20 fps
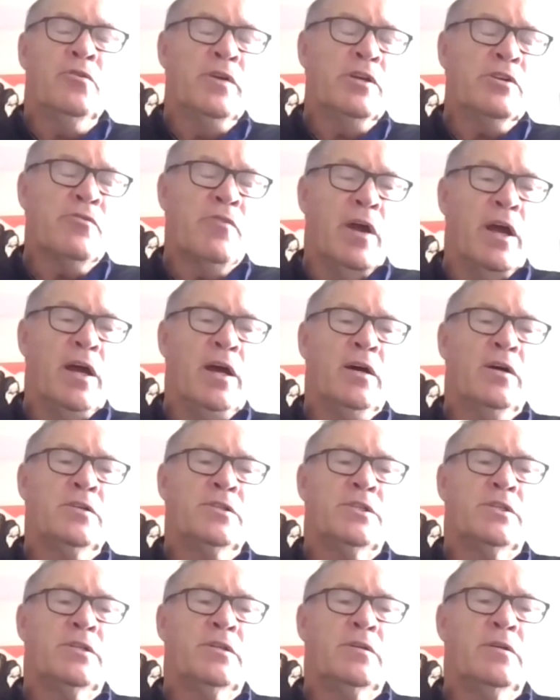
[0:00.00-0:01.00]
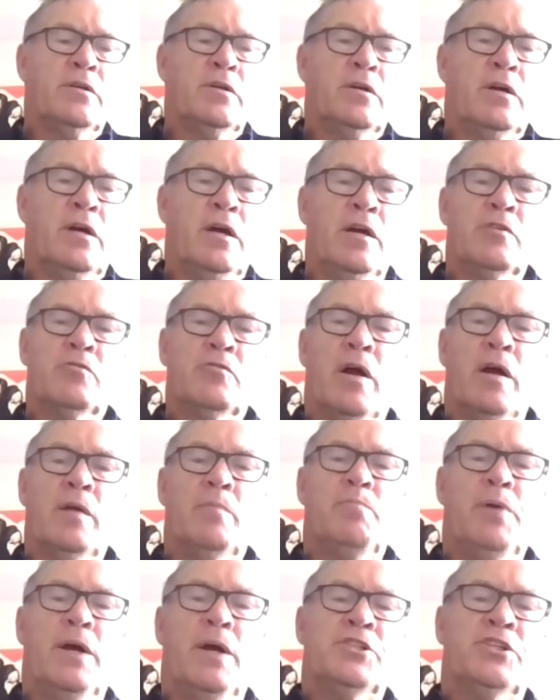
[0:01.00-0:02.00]
crowds and
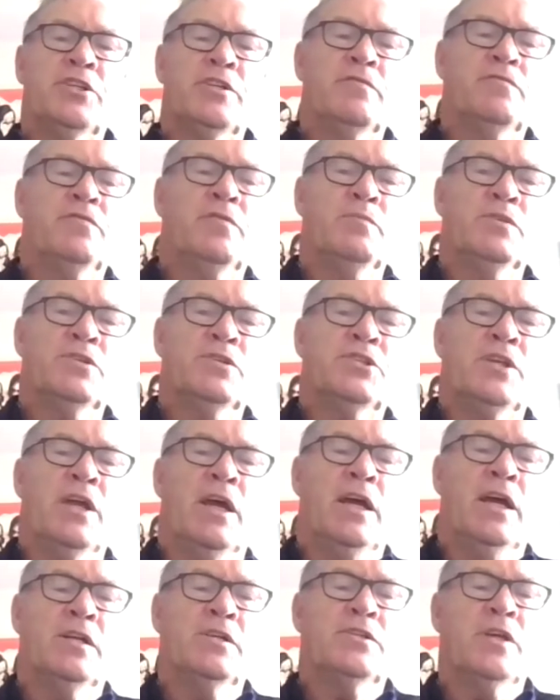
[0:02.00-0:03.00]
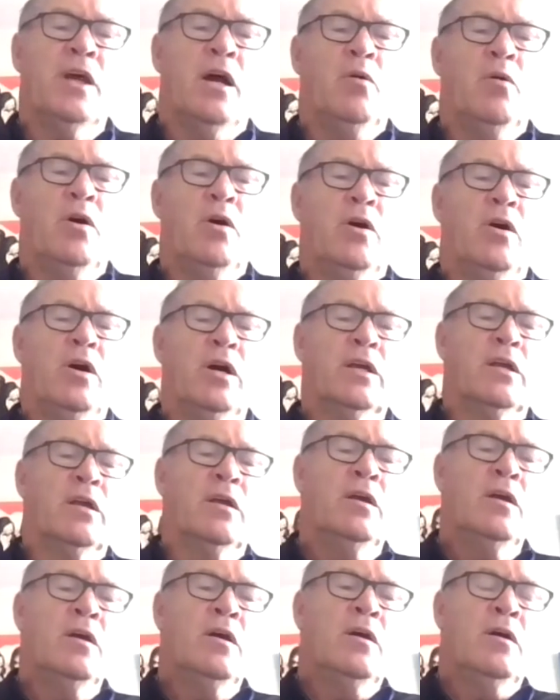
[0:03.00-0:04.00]
great passion from the stands. So
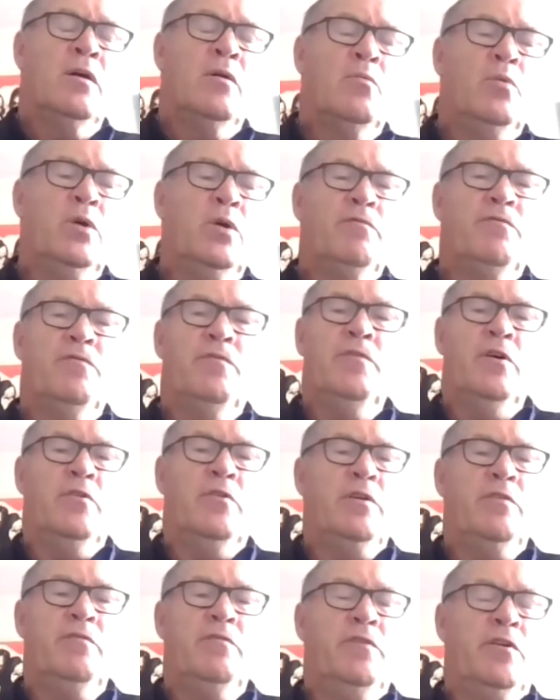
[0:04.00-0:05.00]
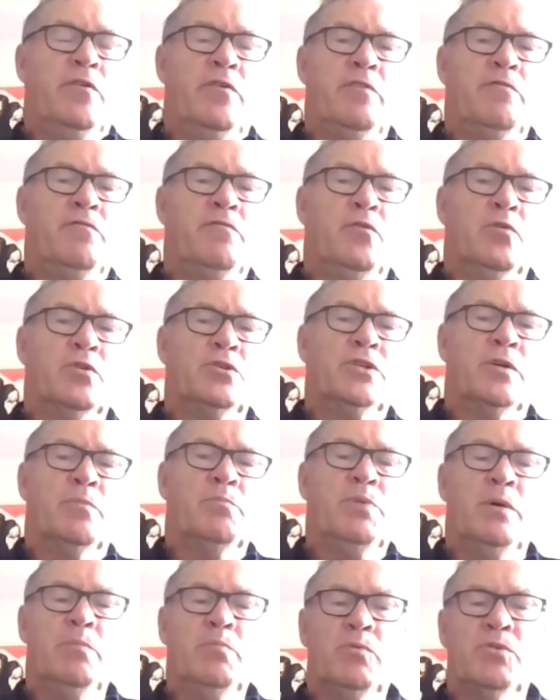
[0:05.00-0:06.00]
we're very, very fortunate.
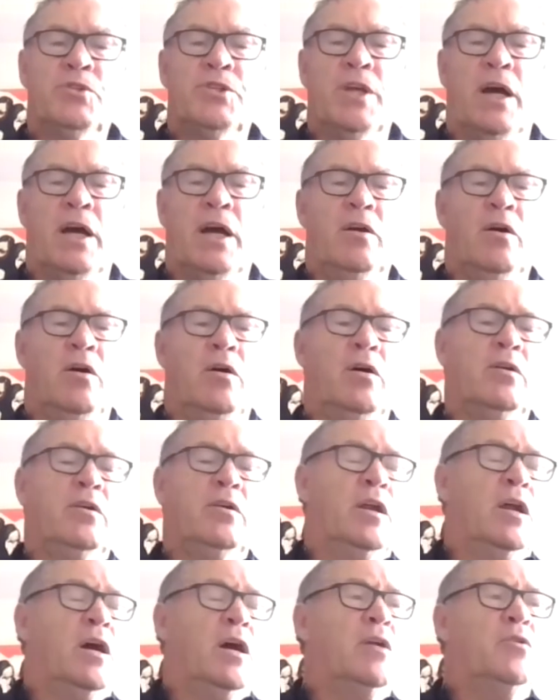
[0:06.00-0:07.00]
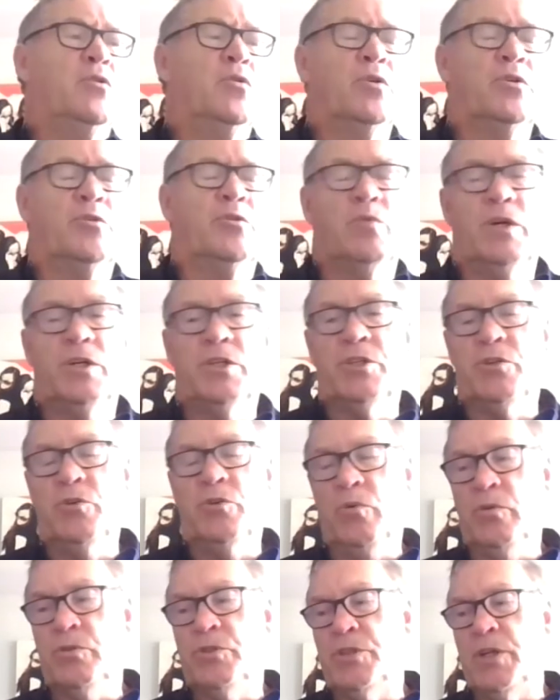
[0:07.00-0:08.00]
People say, northwest,
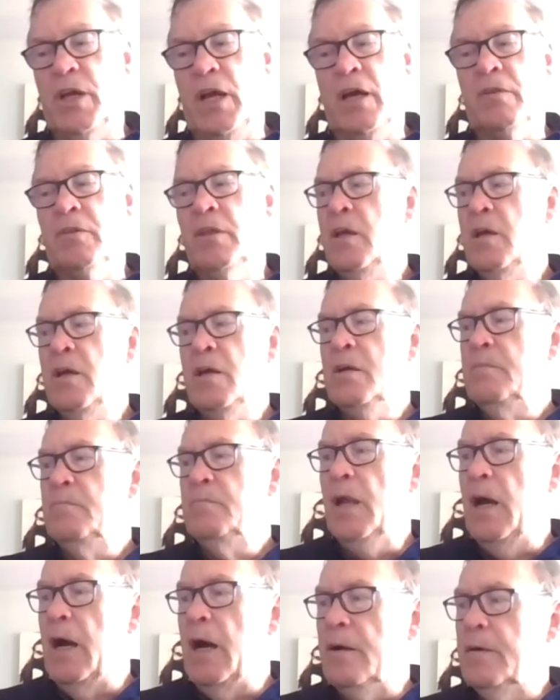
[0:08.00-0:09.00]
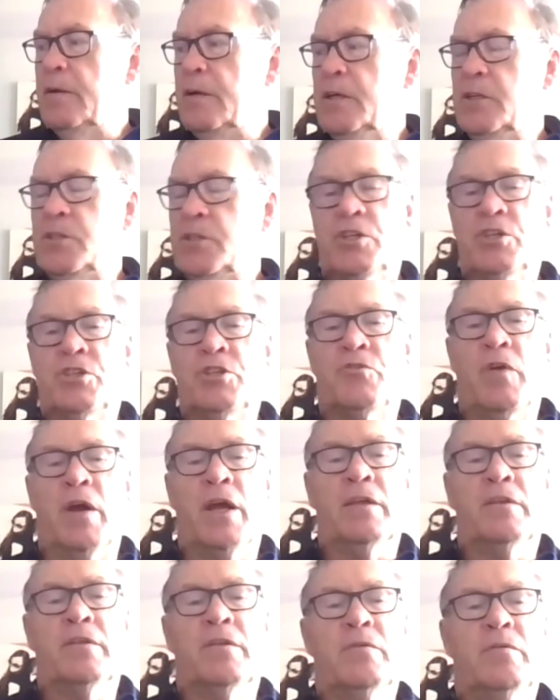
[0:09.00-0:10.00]
north-south. No, it's a
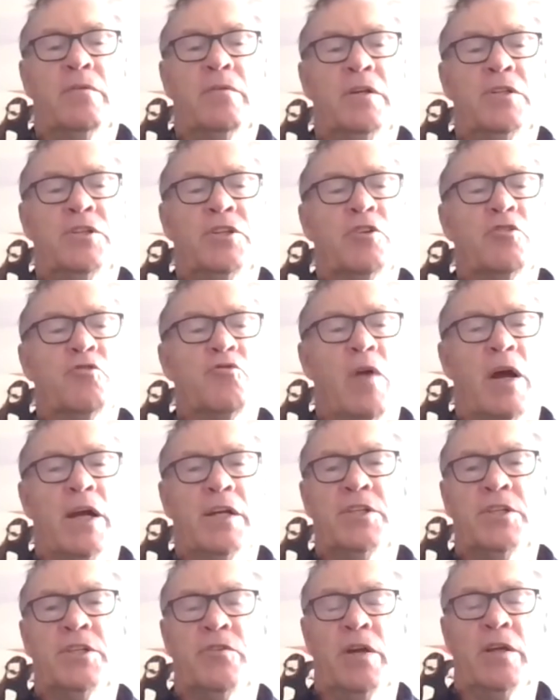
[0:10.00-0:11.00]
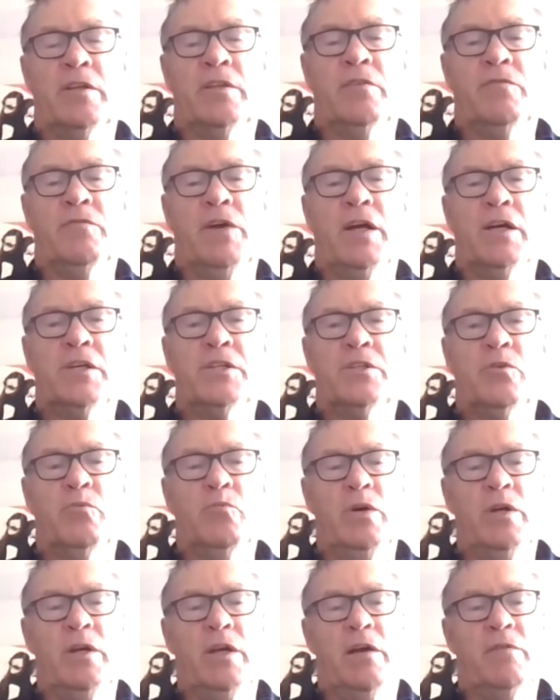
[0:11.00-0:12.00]
strength. It's a great strength of ours that
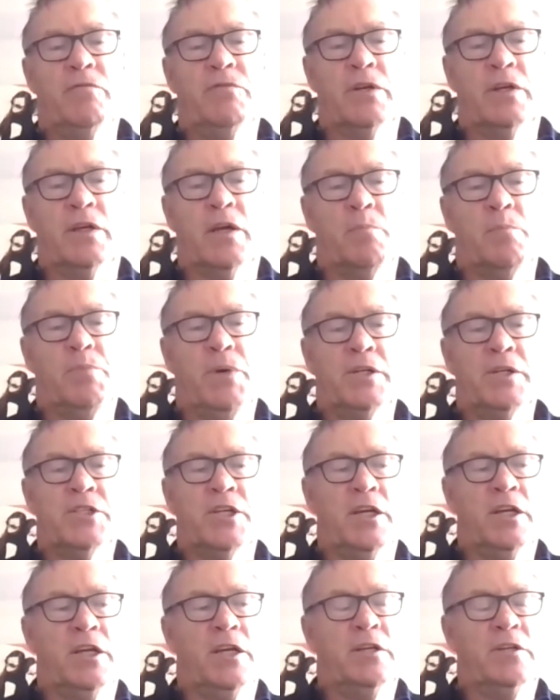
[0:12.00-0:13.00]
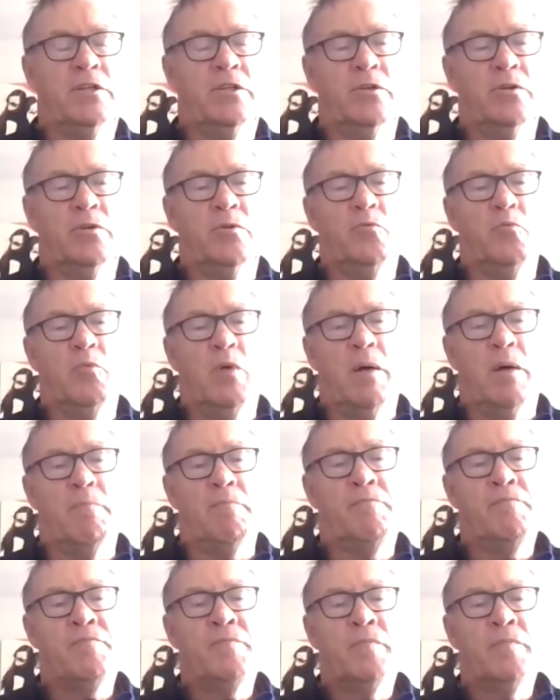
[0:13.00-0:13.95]
we have the capacity to